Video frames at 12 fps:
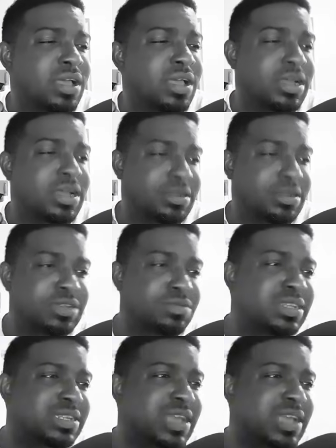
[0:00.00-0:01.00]
We
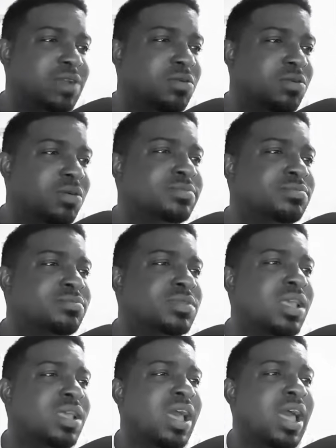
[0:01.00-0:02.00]
discard 1.
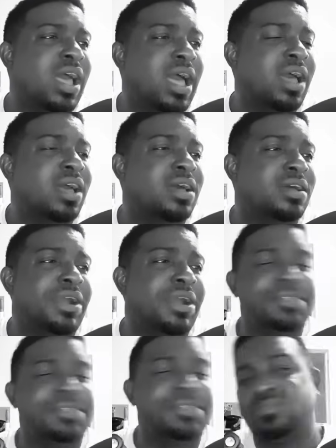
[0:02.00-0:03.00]
Right
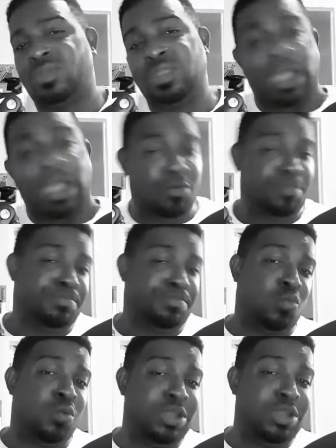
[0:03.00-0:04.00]
now, when
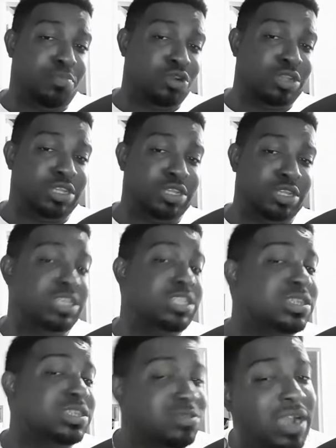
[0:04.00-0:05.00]
the opponent
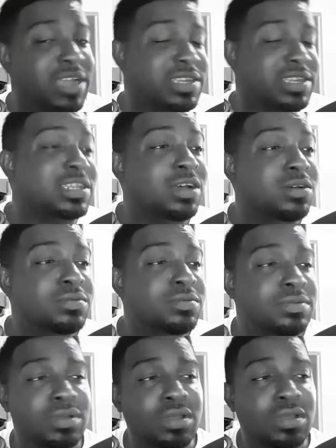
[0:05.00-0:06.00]
interacts now,
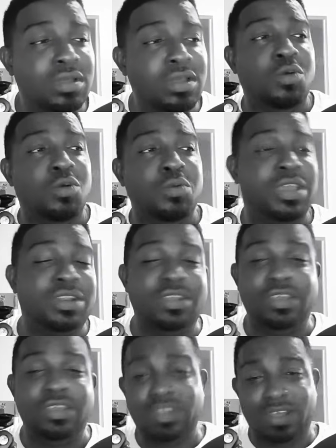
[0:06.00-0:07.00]
we can
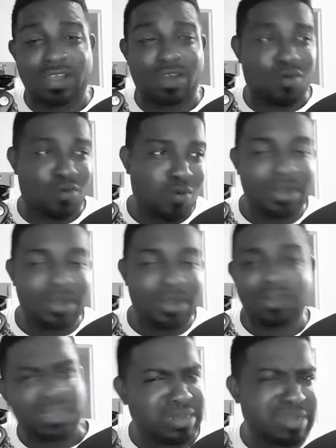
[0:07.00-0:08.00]
either one, and
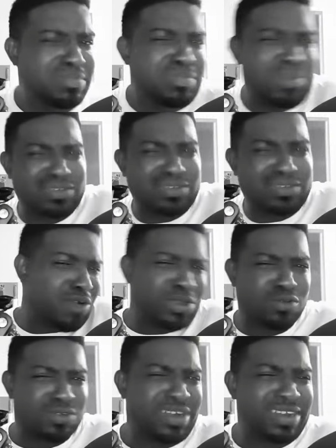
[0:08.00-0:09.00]
depending on how it goes,
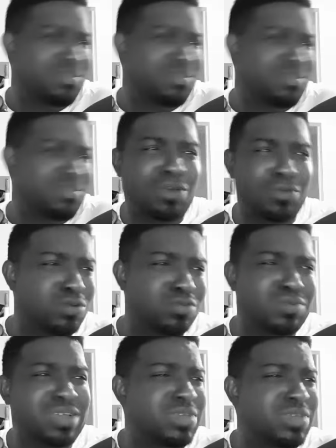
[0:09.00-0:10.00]
right? Depending on how it goes,
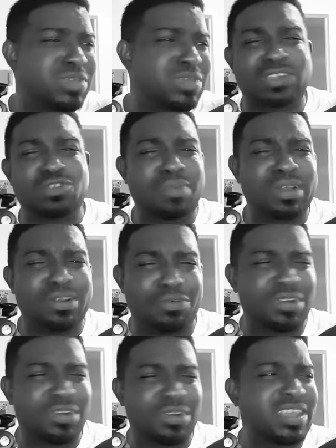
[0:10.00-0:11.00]
we can get super
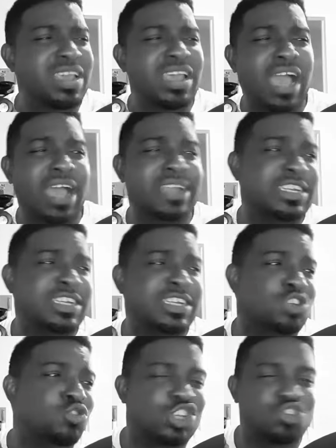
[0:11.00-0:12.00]
greedy and just go
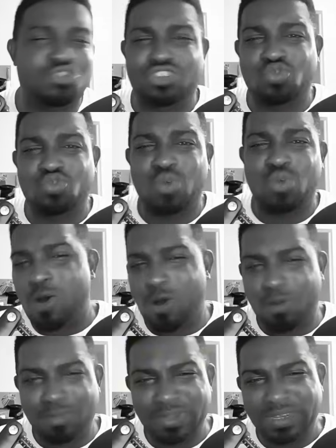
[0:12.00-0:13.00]
straight to our
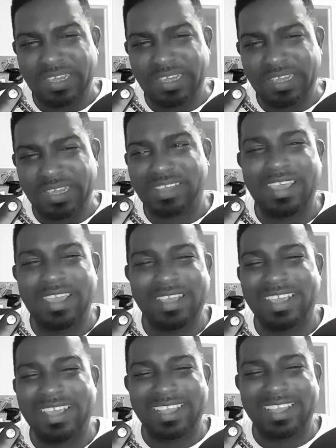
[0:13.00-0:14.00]
Omni-Negate,
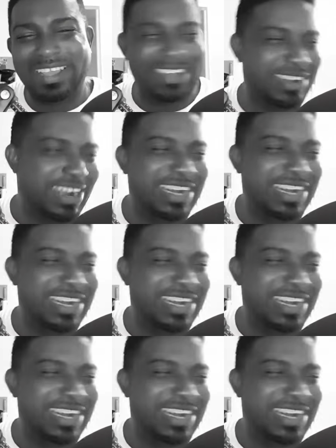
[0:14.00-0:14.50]
right?